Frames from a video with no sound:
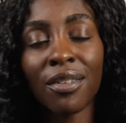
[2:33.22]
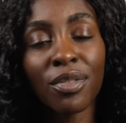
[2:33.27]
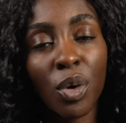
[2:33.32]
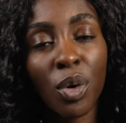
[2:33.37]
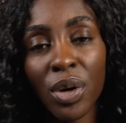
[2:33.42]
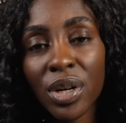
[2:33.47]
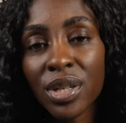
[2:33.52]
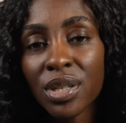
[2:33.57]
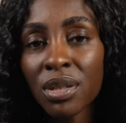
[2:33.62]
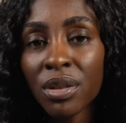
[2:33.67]
Of
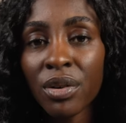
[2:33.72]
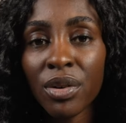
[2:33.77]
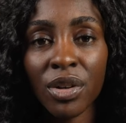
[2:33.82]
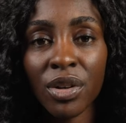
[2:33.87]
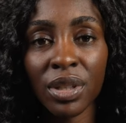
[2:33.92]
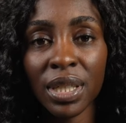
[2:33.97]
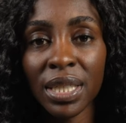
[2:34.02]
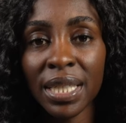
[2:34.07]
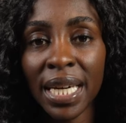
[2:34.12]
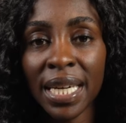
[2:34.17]
course, in the
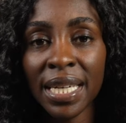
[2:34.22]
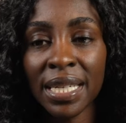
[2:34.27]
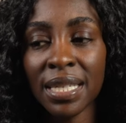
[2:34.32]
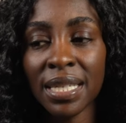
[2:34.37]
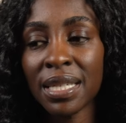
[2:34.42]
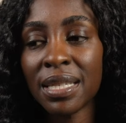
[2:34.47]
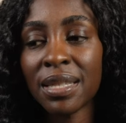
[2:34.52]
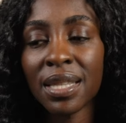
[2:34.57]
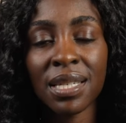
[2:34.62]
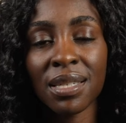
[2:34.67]
early days,
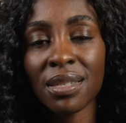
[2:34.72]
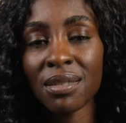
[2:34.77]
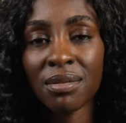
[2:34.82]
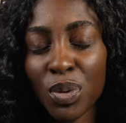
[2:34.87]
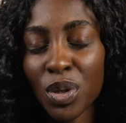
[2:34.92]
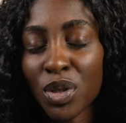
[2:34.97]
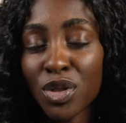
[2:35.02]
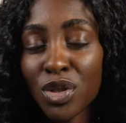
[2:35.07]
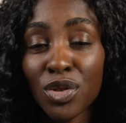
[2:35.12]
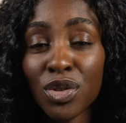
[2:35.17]
this
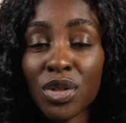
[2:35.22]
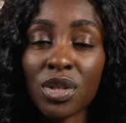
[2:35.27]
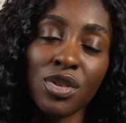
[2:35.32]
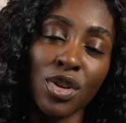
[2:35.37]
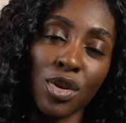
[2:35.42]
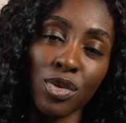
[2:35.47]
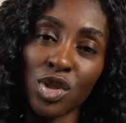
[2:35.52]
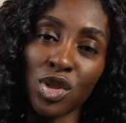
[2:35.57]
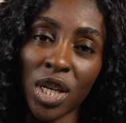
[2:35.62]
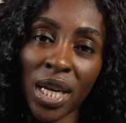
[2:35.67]
produced
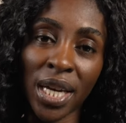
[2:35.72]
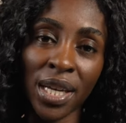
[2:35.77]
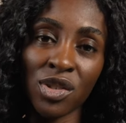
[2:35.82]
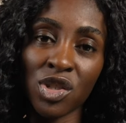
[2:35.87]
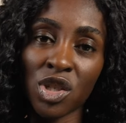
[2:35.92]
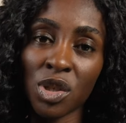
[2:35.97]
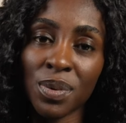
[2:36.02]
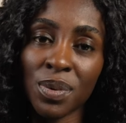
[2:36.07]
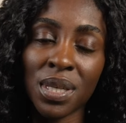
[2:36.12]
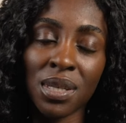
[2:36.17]
no change.
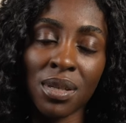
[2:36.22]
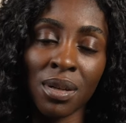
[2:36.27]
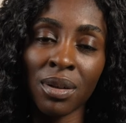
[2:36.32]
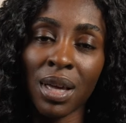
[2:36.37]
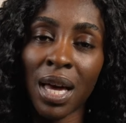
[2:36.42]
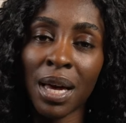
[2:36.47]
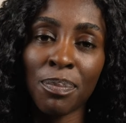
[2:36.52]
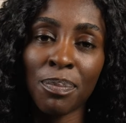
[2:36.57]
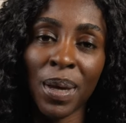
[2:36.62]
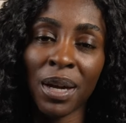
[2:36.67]
She was still
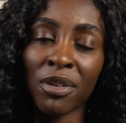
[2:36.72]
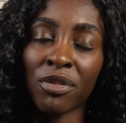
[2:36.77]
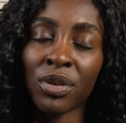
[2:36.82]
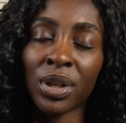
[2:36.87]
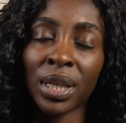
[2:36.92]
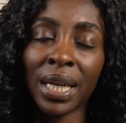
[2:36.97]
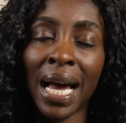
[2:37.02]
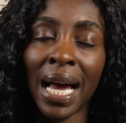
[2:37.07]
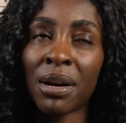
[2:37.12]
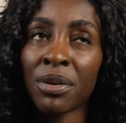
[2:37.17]
up
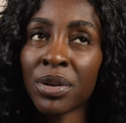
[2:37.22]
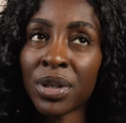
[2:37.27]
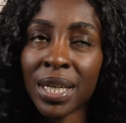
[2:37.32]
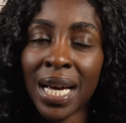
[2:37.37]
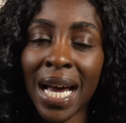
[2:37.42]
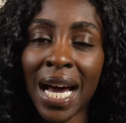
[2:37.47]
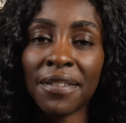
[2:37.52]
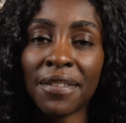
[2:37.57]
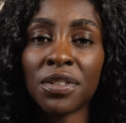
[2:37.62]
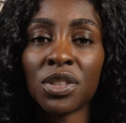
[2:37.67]
every hour and a
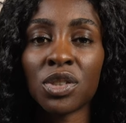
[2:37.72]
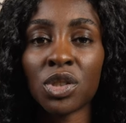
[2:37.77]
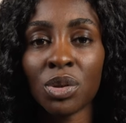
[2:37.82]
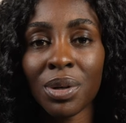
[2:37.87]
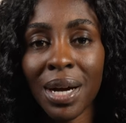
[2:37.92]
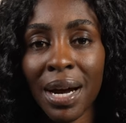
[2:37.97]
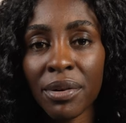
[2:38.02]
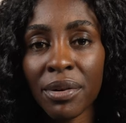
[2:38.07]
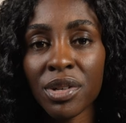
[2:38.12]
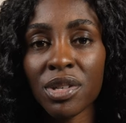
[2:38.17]
half to two
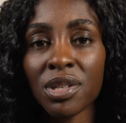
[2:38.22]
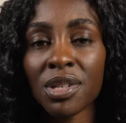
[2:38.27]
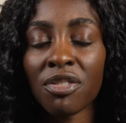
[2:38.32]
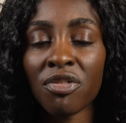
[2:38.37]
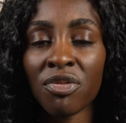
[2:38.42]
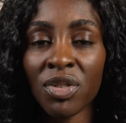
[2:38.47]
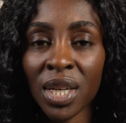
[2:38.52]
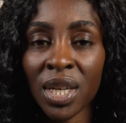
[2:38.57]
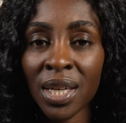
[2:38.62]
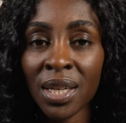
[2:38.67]
hours to
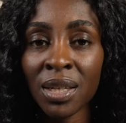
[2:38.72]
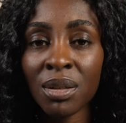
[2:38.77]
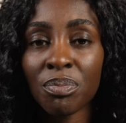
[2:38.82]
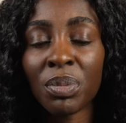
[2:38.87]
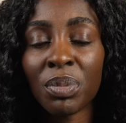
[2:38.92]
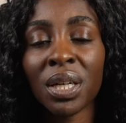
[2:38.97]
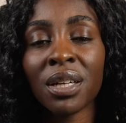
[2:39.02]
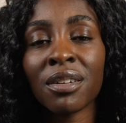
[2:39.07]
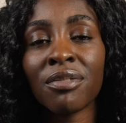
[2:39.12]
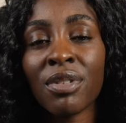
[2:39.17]
feed,
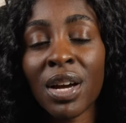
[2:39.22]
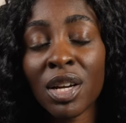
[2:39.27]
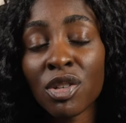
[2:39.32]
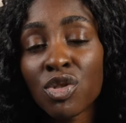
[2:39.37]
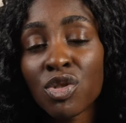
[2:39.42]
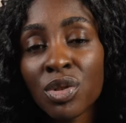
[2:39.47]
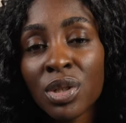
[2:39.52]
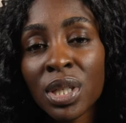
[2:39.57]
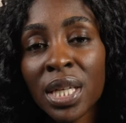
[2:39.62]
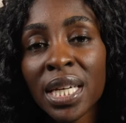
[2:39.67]
but
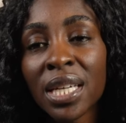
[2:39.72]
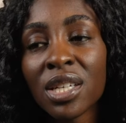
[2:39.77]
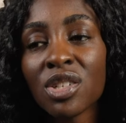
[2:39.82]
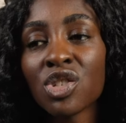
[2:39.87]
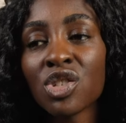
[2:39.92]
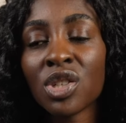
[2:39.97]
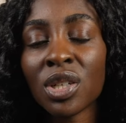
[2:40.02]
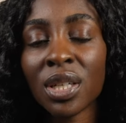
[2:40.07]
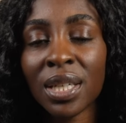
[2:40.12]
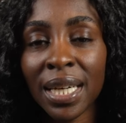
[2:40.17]
eventually
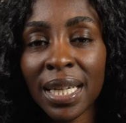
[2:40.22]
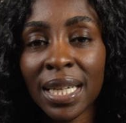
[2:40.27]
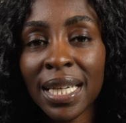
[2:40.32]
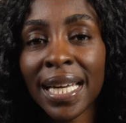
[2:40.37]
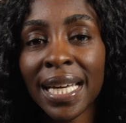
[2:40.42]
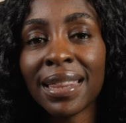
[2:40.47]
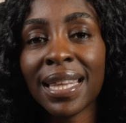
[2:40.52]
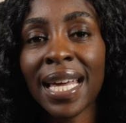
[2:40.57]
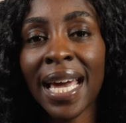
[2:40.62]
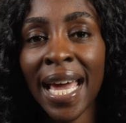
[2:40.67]
she did
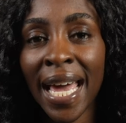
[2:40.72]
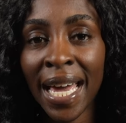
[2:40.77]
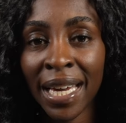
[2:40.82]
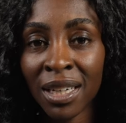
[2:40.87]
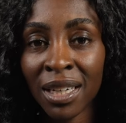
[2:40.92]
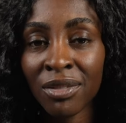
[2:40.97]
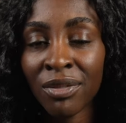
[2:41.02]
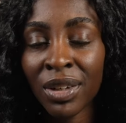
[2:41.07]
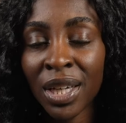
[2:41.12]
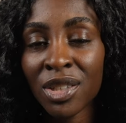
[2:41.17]
get the hang
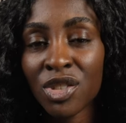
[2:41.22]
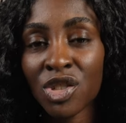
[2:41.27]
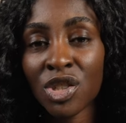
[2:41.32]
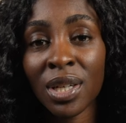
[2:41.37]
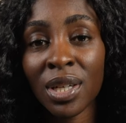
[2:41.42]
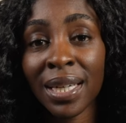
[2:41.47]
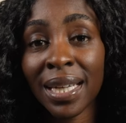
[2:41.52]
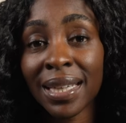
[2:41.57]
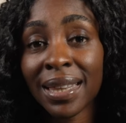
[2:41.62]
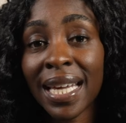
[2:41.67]
of it. She
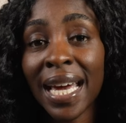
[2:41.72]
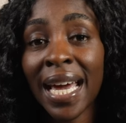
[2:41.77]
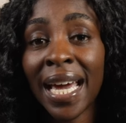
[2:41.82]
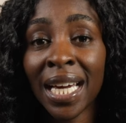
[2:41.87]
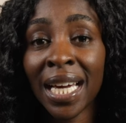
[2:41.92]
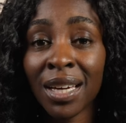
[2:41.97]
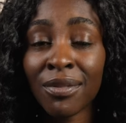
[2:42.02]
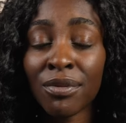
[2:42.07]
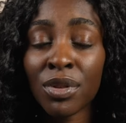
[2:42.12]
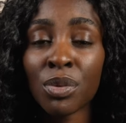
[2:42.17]
did get the
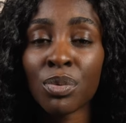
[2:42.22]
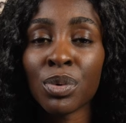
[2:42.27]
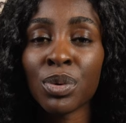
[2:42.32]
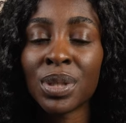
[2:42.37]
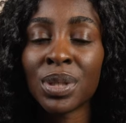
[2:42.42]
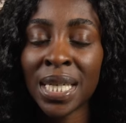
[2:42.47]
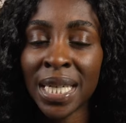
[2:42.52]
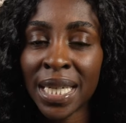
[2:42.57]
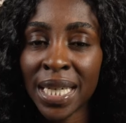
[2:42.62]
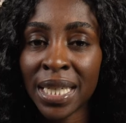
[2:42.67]
hang of the
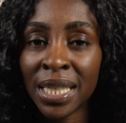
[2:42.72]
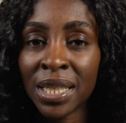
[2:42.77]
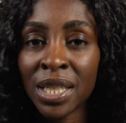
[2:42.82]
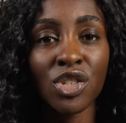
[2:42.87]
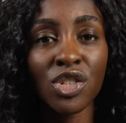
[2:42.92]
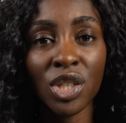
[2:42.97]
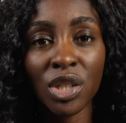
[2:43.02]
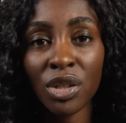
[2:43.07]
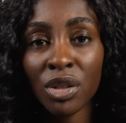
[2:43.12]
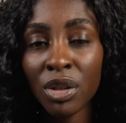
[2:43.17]
routine.
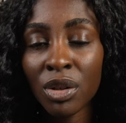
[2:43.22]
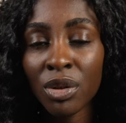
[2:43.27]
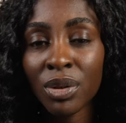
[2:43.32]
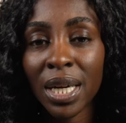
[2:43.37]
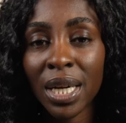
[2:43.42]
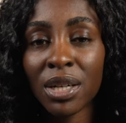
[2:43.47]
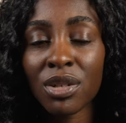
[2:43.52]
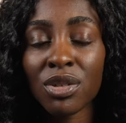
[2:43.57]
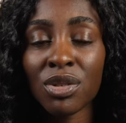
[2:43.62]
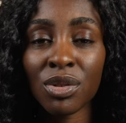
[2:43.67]
She knew
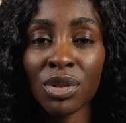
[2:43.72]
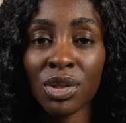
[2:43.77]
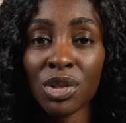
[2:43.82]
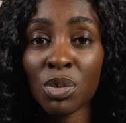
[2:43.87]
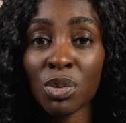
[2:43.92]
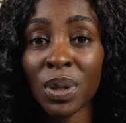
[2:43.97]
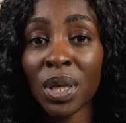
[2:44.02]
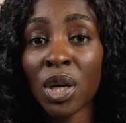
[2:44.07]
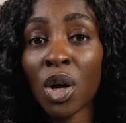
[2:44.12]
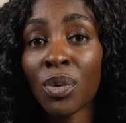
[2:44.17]
that as soon as
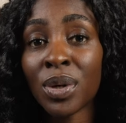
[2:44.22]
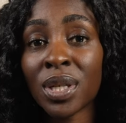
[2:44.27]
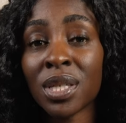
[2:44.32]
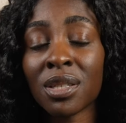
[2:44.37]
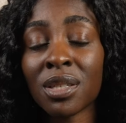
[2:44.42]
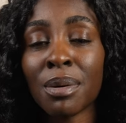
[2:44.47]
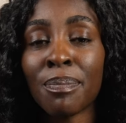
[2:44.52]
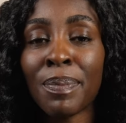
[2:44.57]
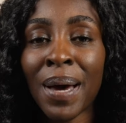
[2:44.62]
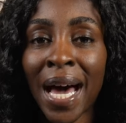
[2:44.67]
we go into
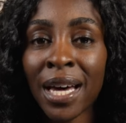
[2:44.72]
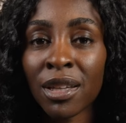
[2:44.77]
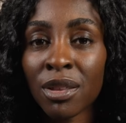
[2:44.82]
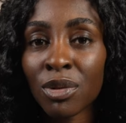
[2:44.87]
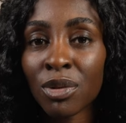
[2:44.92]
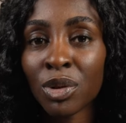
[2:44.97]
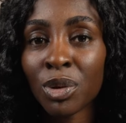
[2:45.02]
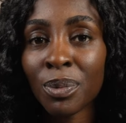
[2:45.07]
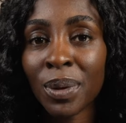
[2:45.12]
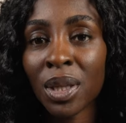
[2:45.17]
the
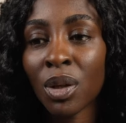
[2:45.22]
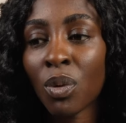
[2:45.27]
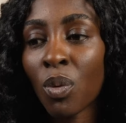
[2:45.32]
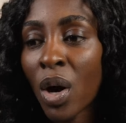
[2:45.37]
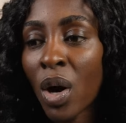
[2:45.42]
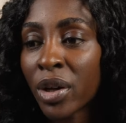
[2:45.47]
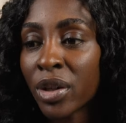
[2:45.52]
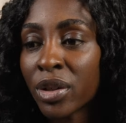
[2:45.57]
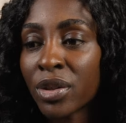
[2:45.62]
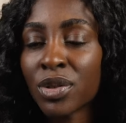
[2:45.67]
bathroom and the
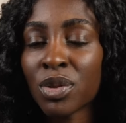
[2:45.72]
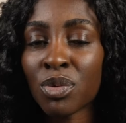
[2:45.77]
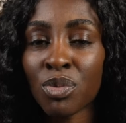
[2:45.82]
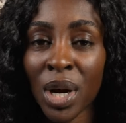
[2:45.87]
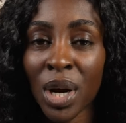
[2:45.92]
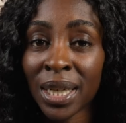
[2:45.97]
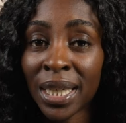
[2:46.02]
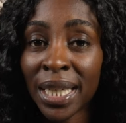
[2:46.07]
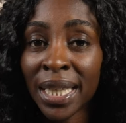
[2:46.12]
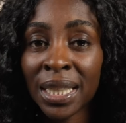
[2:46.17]
water is
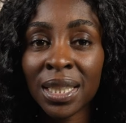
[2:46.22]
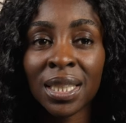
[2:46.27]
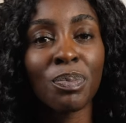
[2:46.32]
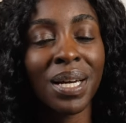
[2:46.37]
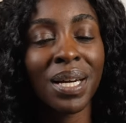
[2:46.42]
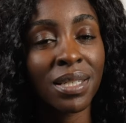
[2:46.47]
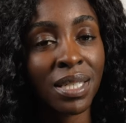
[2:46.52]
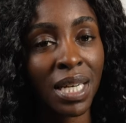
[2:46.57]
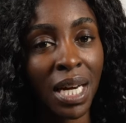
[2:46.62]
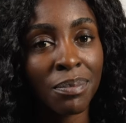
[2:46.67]
running,
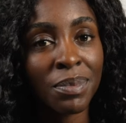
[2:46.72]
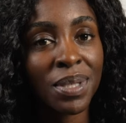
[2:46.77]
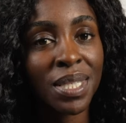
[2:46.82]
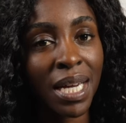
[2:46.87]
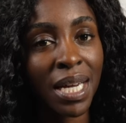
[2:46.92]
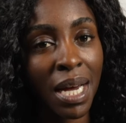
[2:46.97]
bedtime is